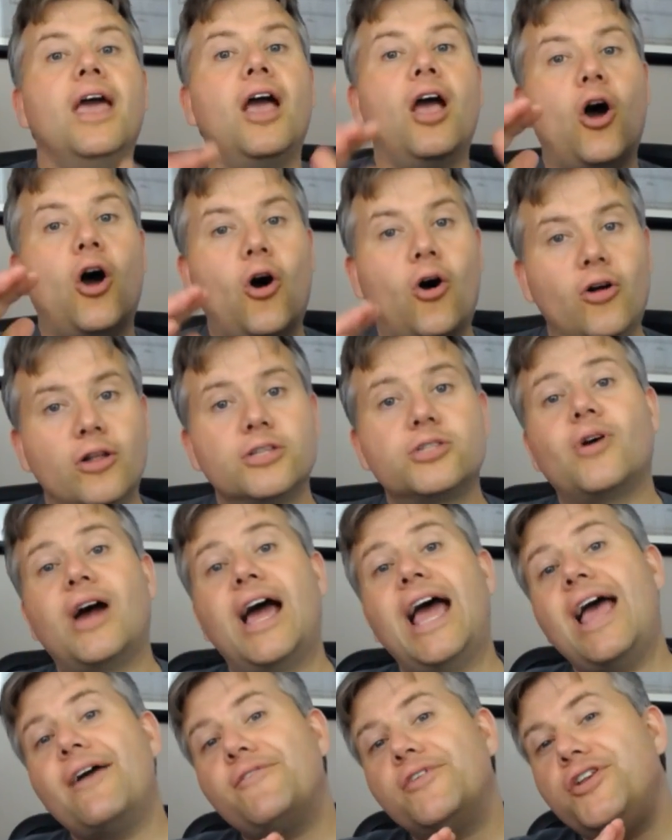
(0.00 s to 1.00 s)
Also,
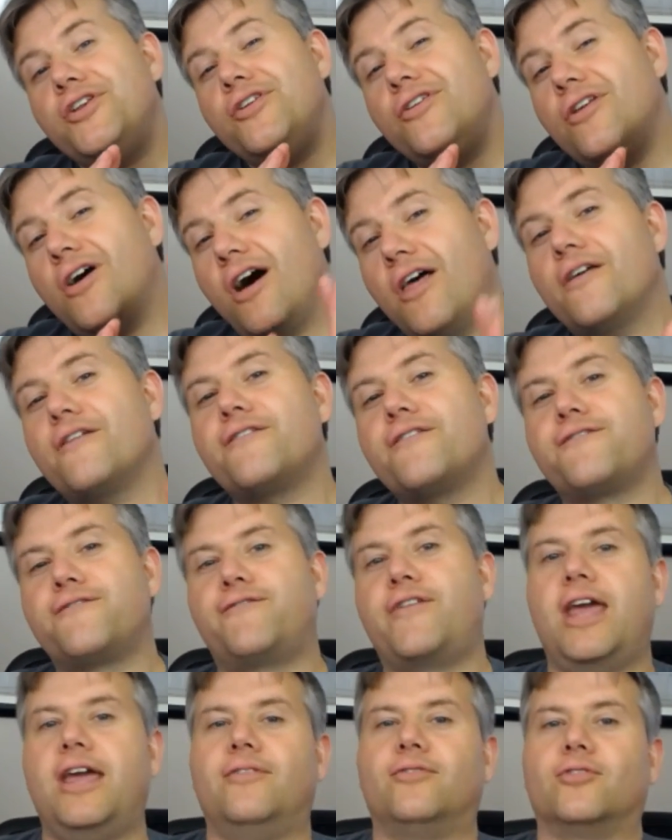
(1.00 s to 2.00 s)
I have another
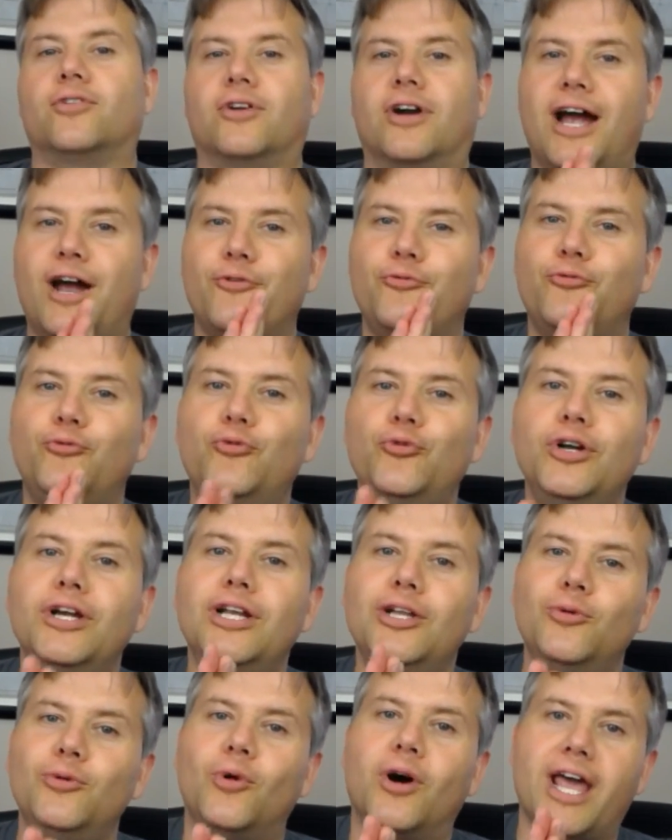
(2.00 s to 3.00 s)
favor I
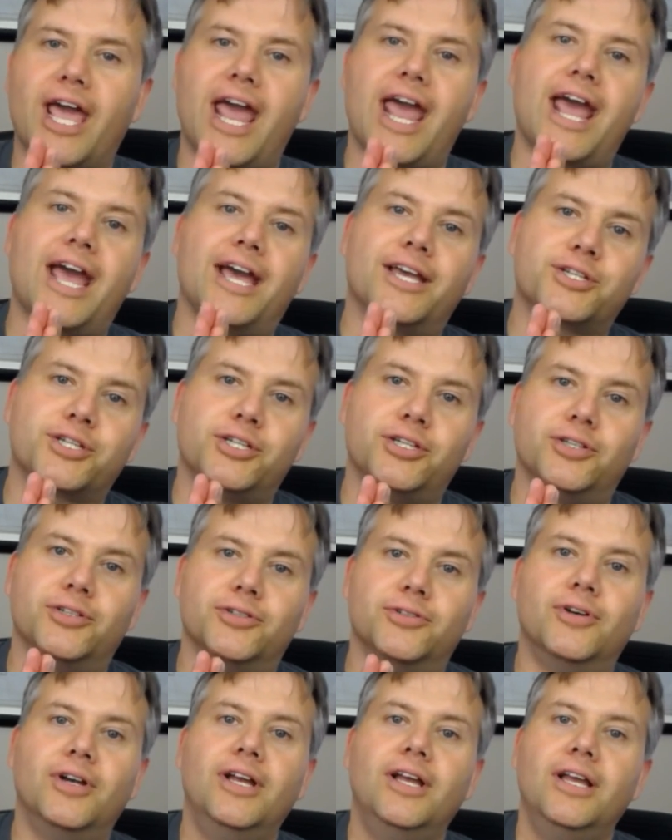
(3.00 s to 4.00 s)
really want to ask
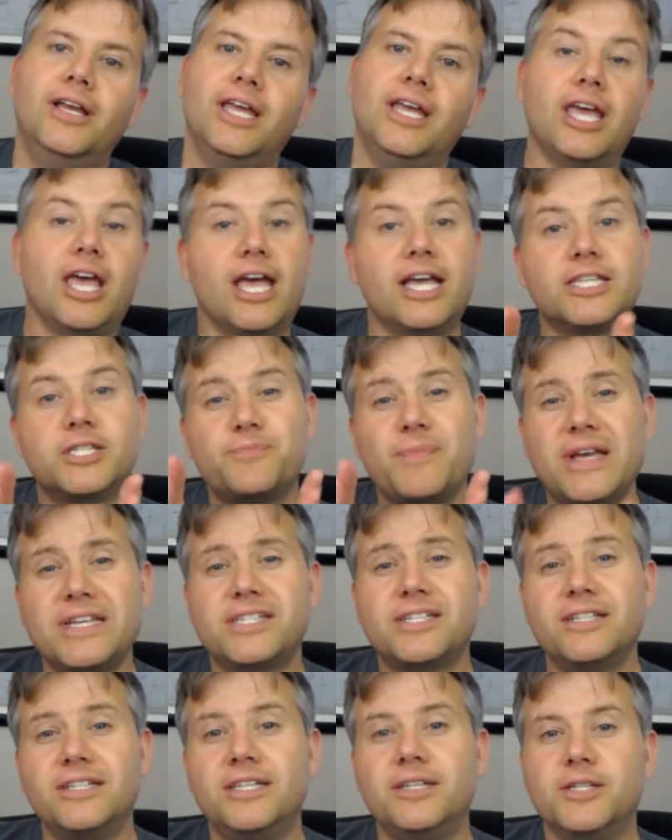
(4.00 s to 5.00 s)
you. And
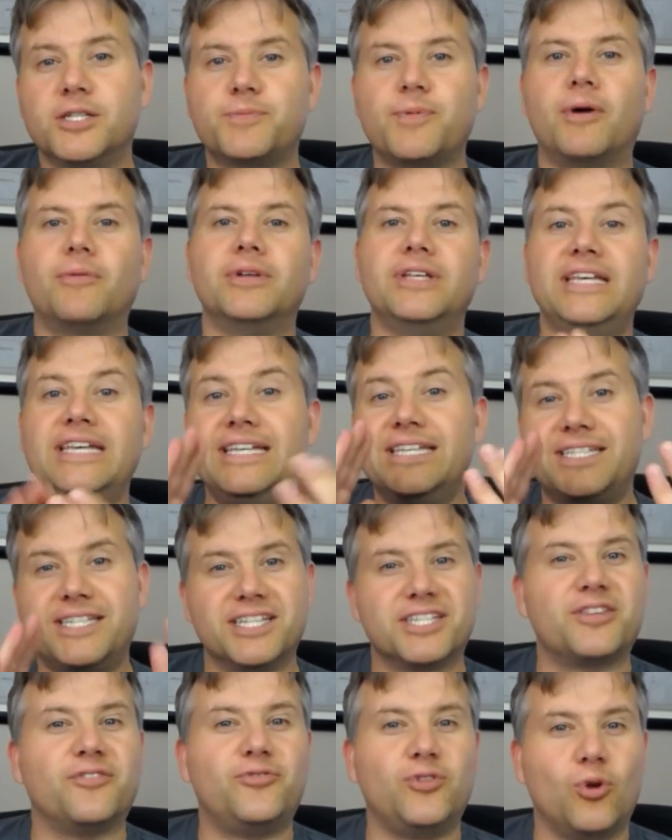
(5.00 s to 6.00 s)
especially, it's probably
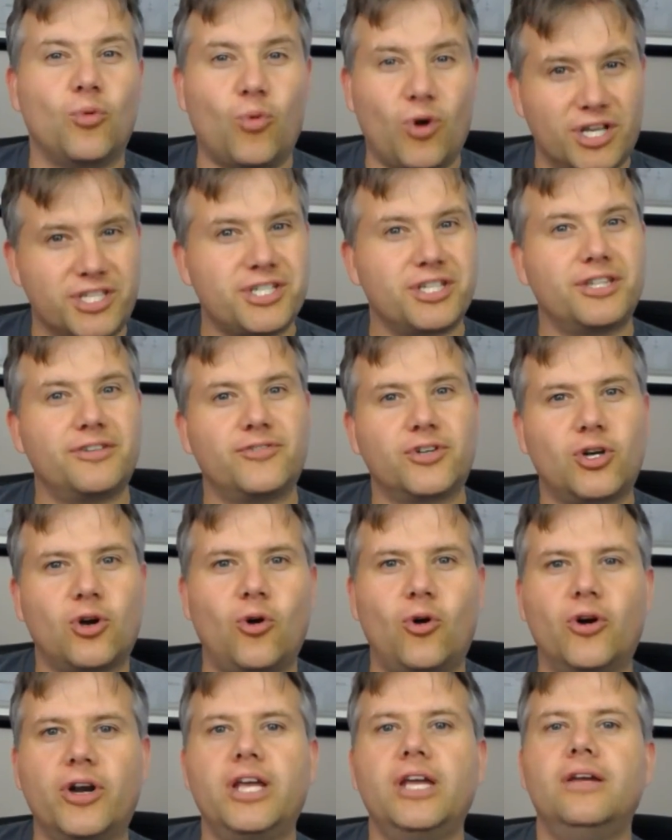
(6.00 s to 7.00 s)
easiest if you're watching the
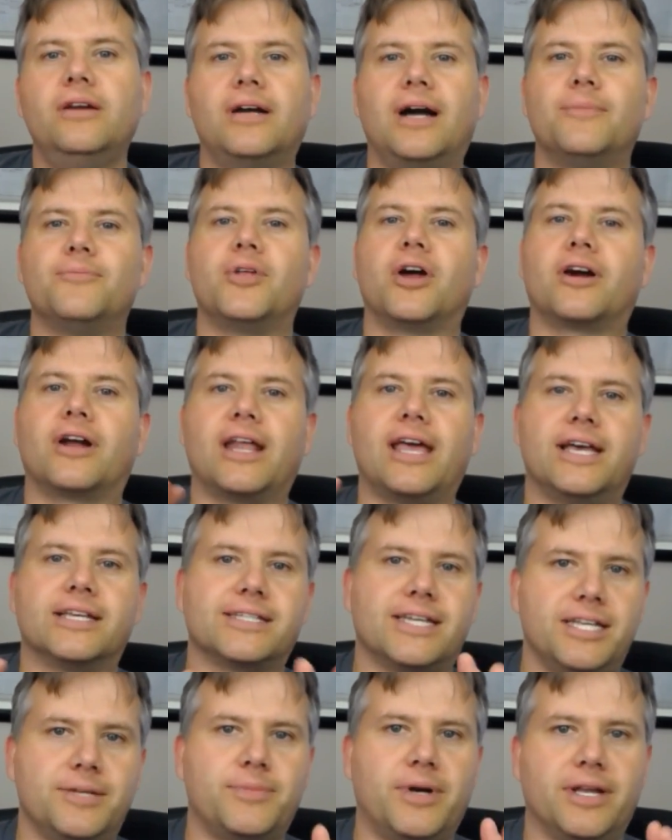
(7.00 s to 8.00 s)
recording. I'm not going to
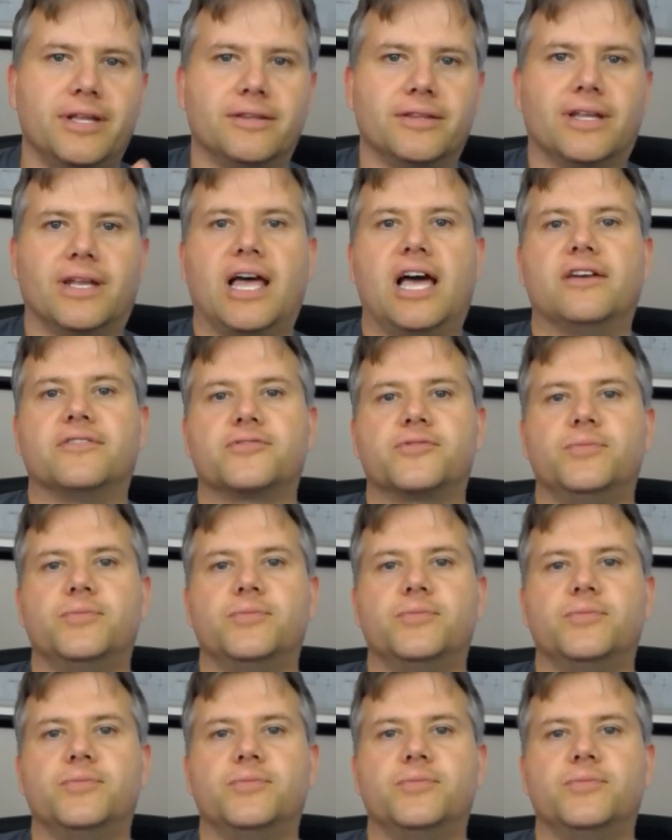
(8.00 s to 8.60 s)
ask anybody in the live stream